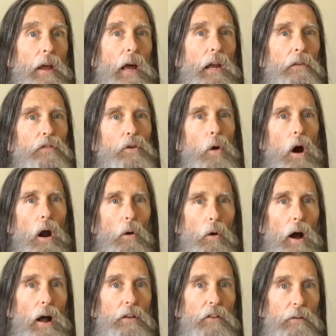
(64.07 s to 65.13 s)
And if you are
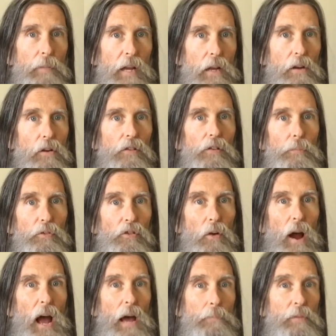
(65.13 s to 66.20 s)
watching me and you're
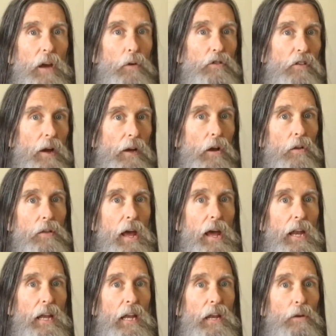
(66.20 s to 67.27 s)
subscribed, go check on
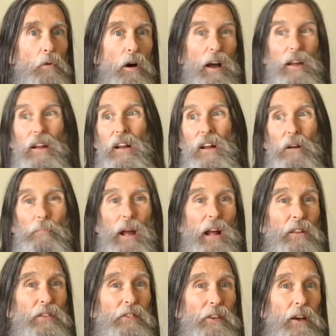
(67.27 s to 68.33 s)
that anyway.
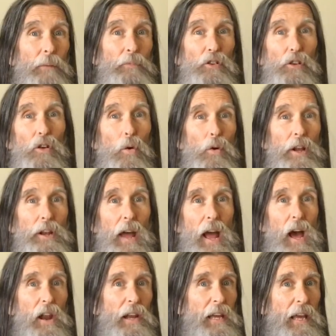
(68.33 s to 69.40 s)
Man, subs are going
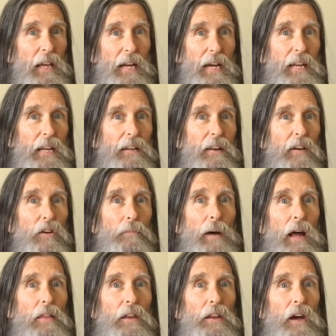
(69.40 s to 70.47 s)
down again. I can tell
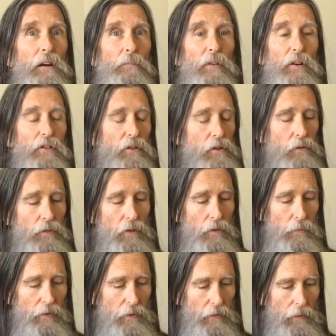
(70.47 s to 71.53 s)
by the numbers.
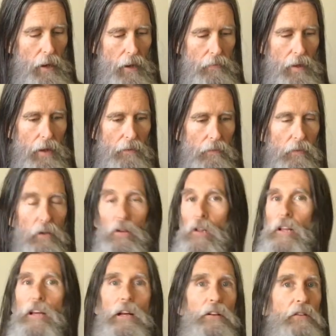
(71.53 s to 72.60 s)
YouTube's just got that
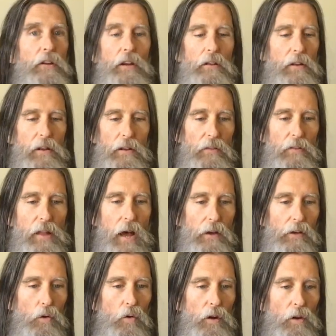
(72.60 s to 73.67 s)
glitch and it's
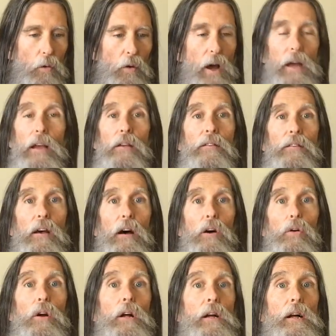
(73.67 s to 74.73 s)
not going away,
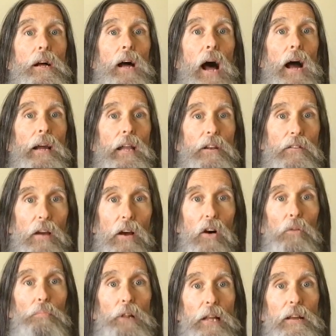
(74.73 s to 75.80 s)
so I can
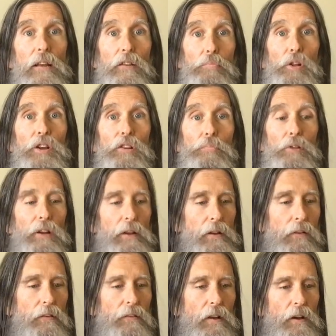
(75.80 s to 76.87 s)
tell. Please, please,
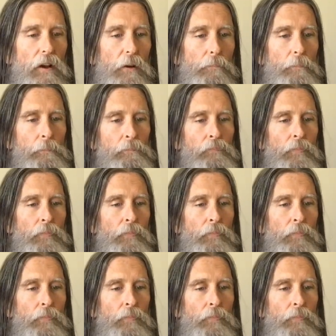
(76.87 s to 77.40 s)
please sub.